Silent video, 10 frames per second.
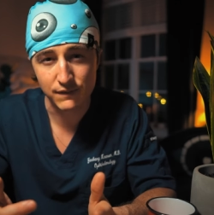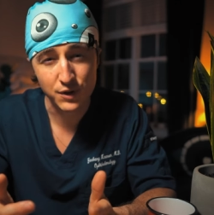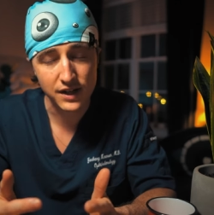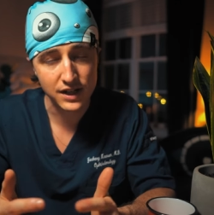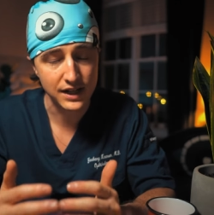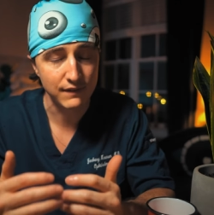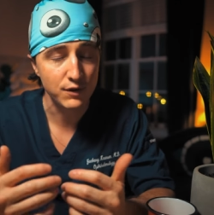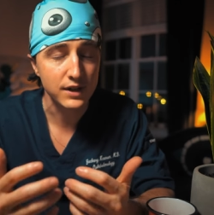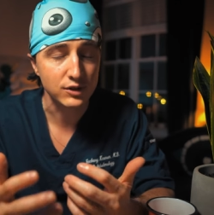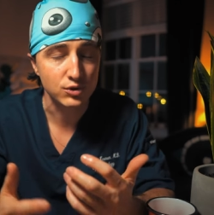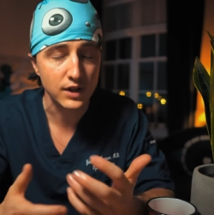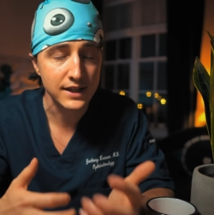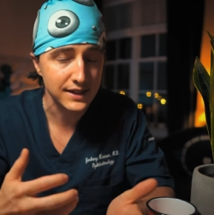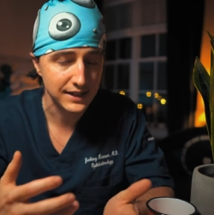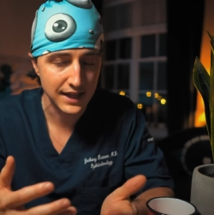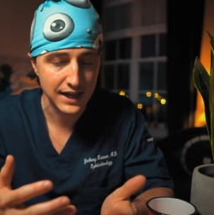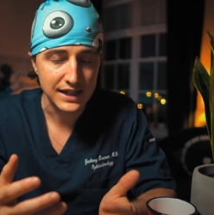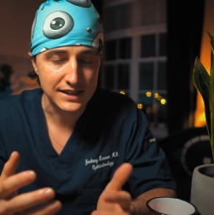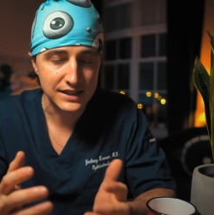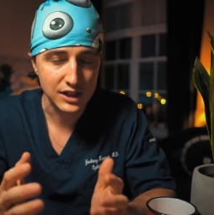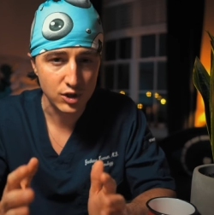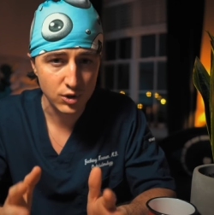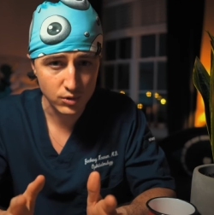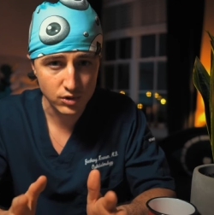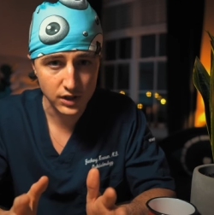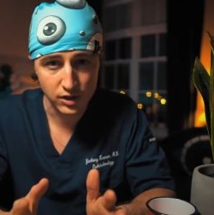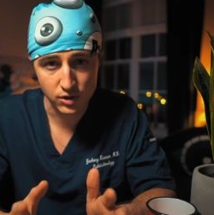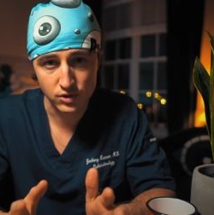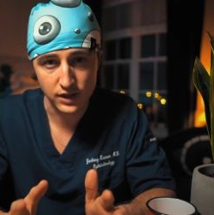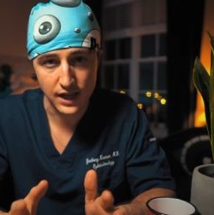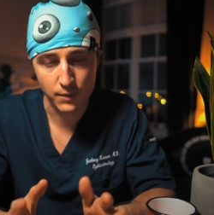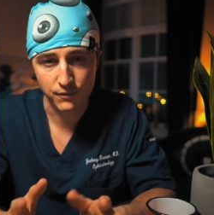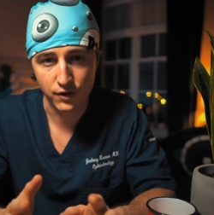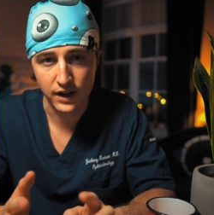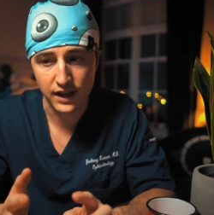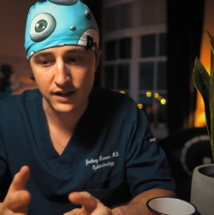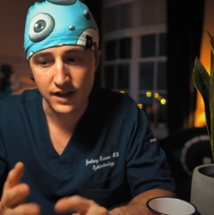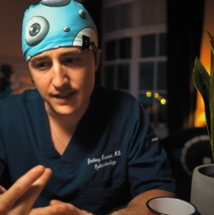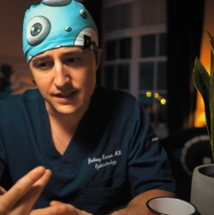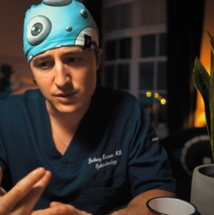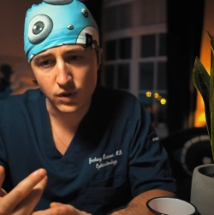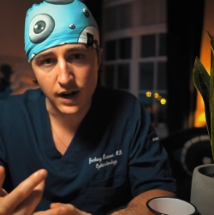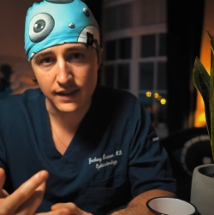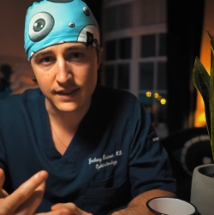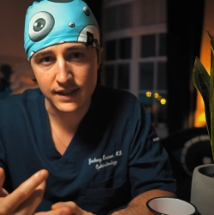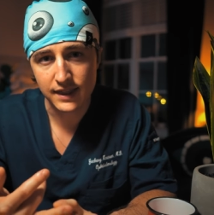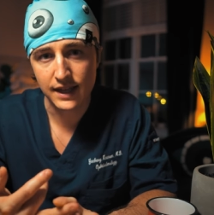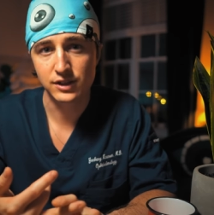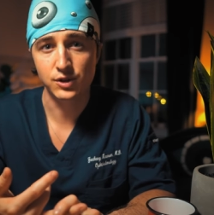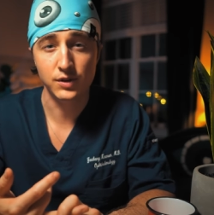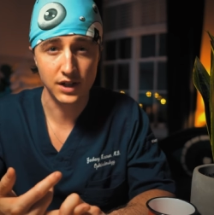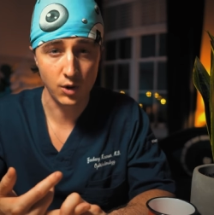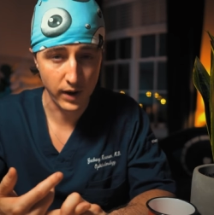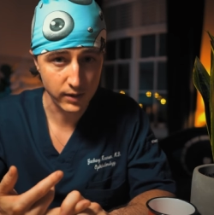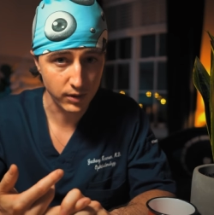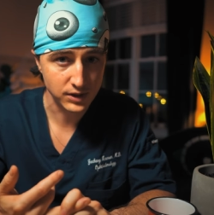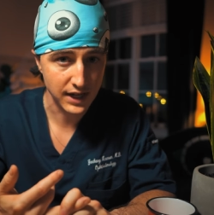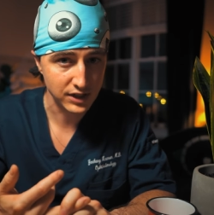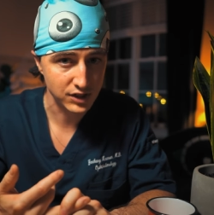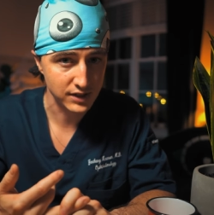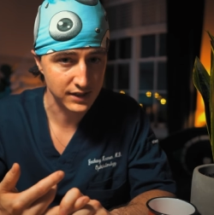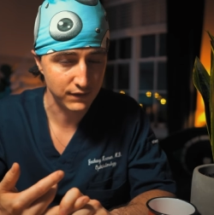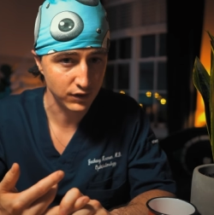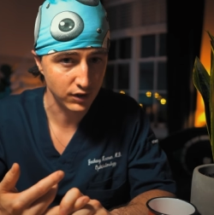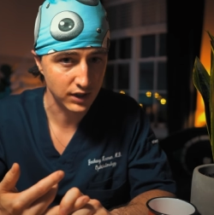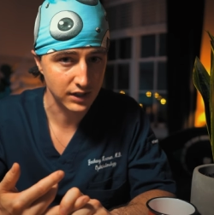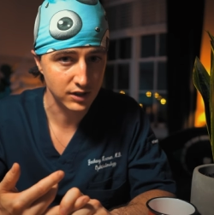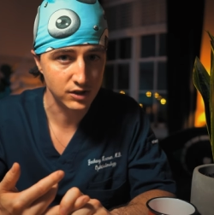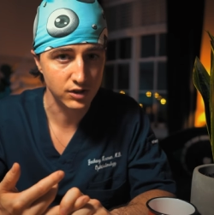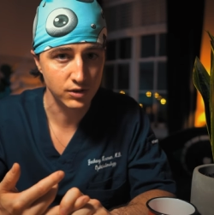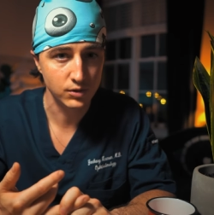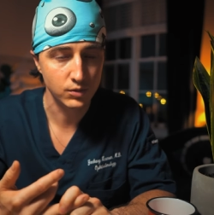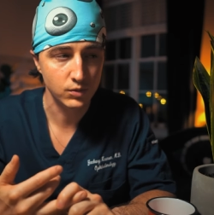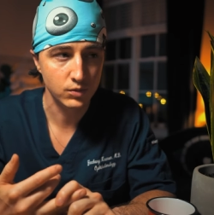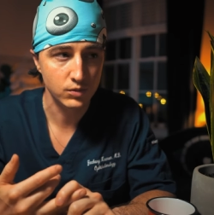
If you can if you can translate that, it's hugely hugely helpful. And this is where I think that doing away rotations if you're looking to do,